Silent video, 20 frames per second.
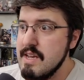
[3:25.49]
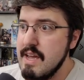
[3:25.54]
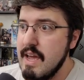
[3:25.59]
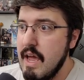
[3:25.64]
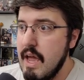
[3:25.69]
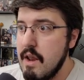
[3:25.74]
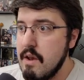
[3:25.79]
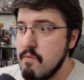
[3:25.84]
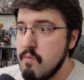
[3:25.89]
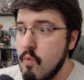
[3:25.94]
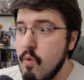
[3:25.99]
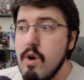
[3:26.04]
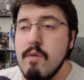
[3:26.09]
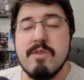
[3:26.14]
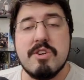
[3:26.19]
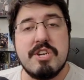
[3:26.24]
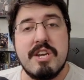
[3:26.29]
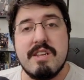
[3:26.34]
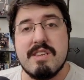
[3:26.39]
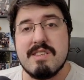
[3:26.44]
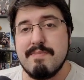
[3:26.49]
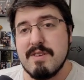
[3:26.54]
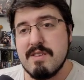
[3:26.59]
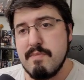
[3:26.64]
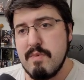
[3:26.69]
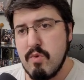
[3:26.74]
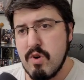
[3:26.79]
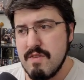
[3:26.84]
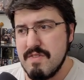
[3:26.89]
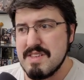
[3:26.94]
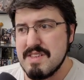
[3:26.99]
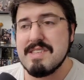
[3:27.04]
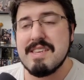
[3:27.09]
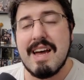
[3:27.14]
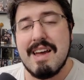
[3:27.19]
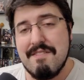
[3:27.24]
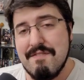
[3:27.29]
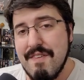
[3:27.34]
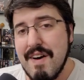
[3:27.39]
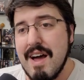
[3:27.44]
and War Machine is supposed to be more of a
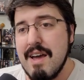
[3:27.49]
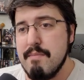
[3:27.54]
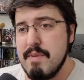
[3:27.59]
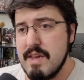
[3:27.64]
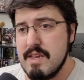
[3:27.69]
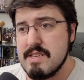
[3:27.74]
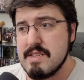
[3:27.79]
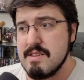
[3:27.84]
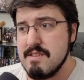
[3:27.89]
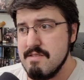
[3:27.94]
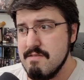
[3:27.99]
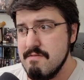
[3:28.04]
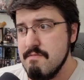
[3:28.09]
sci-fi based